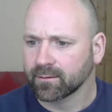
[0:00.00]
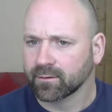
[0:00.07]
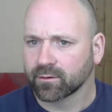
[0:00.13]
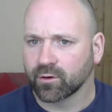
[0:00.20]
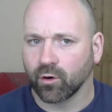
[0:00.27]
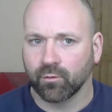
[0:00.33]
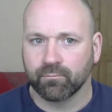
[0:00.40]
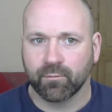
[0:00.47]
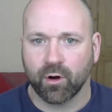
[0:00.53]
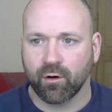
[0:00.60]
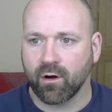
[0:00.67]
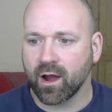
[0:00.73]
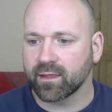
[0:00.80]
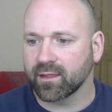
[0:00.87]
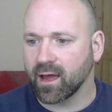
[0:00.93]
Cool. All
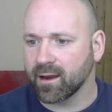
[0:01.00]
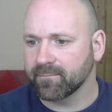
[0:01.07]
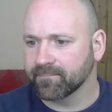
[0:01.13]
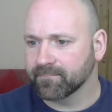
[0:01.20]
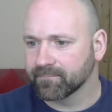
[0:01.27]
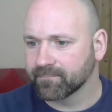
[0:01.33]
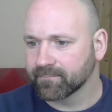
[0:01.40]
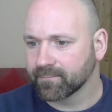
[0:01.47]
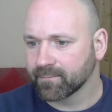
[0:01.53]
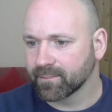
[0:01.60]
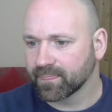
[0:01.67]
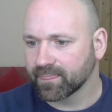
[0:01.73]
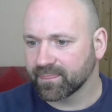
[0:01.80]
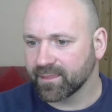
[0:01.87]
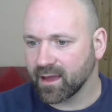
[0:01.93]
right, then.
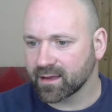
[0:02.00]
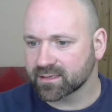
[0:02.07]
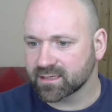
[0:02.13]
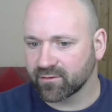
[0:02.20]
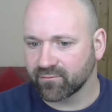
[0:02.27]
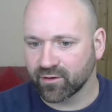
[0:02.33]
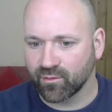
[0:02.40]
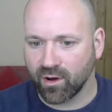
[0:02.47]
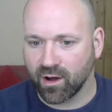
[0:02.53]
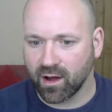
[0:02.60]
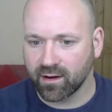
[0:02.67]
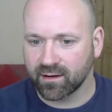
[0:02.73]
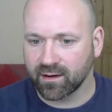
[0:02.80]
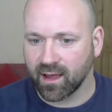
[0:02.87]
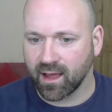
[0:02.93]
Thanks, everyone.